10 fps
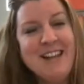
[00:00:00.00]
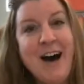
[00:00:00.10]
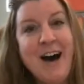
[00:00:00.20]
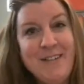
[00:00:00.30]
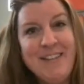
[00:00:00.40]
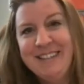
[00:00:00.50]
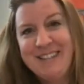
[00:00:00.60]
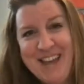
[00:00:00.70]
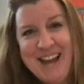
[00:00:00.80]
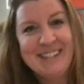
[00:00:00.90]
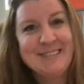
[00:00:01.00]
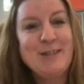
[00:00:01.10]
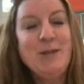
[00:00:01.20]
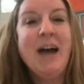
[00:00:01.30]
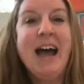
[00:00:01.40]
All of these things,
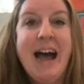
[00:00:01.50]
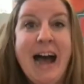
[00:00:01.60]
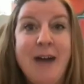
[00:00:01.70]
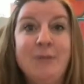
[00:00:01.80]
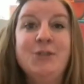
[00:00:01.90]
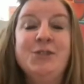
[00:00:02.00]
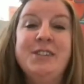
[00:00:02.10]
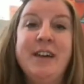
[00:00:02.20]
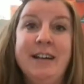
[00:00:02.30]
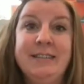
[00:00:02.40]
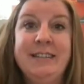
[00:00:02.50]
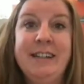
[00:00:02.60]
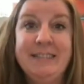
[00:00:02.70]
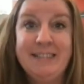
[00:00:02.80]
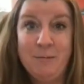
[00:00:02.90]
you have to test
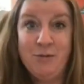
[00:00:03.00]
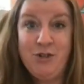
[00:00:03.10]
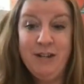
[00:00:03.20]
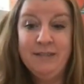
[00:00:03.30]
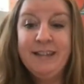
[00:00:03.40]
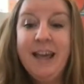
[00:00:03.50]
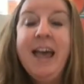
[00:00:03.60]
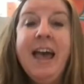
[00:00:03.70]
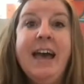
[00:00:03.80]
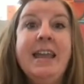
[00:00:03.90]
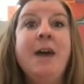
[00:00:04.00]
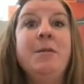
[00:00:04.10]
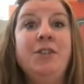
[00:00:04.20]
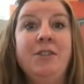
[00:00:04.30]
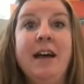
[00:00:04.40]
the assumptions. And how
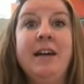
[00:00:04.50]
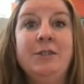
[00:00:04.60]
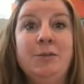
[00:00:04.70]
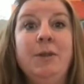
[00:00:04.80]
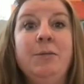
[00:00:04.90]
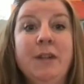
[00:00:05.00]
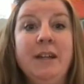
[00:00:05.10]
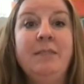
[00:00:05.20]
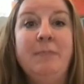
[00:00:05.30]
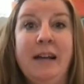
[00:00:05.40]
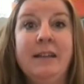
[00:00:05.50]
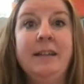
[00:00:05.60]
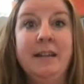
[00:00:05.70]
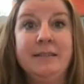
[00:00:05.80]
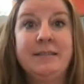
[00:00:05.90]
we do that is we really make a
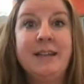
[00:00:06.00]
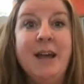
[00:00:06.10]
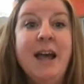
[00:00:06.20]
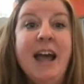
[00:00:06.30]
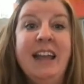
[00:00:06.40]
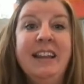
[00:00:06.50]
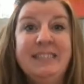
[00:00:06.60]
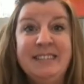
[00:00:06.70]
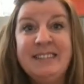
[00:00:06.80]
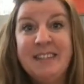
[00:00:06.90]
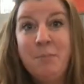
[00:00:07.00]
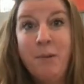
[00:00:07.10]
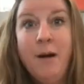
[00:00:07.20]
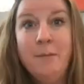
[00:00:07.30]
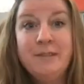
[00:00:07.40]
list. And this is the
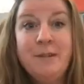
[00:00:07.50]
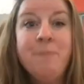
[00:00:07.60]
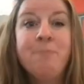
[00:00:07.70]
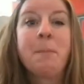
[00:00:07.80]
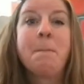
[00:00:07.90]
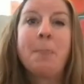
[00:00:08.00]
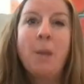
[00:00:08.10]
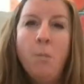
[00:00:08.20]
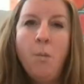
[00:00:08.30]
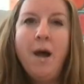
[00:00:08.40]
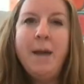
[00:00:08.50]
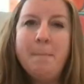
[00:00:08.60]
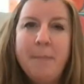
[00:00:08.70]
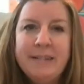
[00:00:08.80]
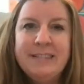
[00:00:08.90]
prompt. What
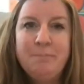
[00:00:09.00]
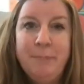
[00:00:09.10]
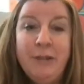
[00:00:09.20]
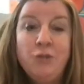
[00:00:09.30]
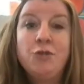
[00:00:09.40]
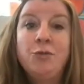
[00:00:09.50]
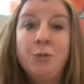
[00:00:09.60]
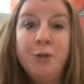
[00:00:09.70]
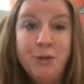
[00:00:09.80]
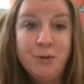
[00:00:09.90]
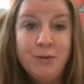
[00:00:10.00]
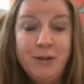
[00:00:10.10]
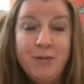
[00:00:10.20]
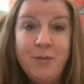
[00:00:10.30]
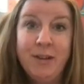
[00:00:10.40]
must be true
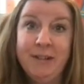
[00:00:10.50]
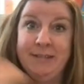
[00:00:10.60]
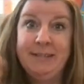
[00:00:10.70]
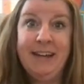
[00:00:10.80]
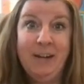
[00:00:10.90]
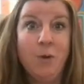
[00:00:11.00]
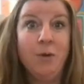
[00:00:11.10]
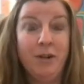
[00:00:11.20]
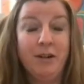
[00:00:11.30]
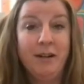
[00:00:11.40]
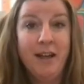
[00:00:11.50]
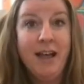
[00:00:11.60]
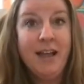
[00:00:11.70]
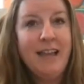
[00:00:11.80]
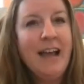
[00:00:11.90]
for the stakeholder,
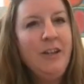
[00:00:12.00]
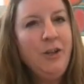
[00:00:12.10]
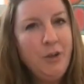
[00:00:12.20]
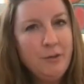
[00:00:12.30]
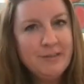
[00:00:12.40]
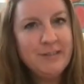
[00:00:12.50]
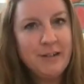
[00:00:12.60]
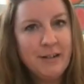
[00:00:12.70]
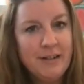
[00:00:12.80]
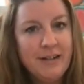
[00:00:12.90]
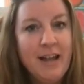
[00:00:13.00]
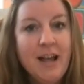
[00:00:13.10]
that user,